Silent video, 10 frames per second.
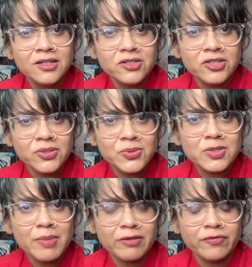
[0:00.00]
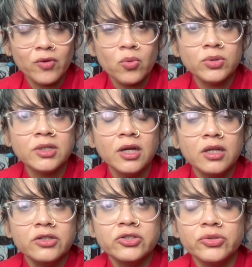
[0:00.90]
to use my phone
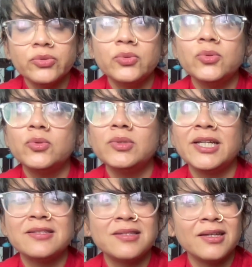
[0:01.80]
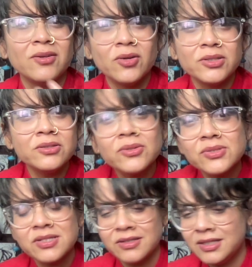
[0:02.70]
to, let's say, order
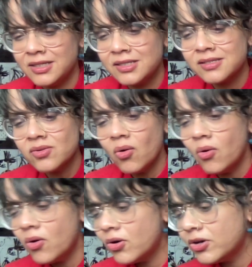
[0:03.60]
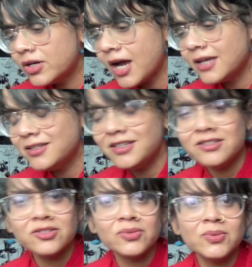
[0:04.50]
groceries, or I need
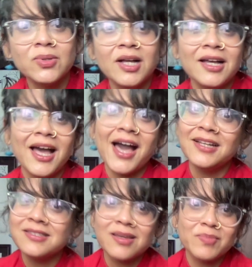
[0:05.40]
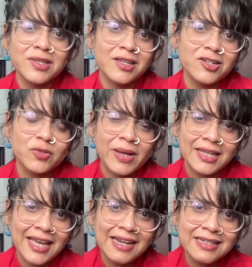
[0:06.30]
to add something into my
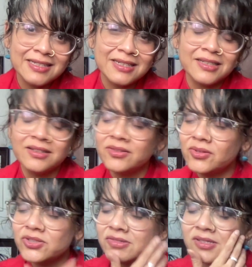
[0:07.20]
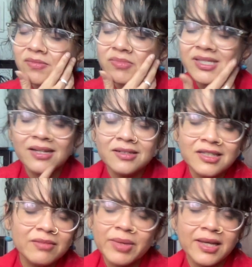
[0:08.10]
calendar, or just send an
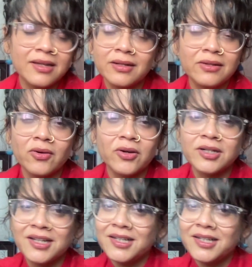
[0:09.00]
email, or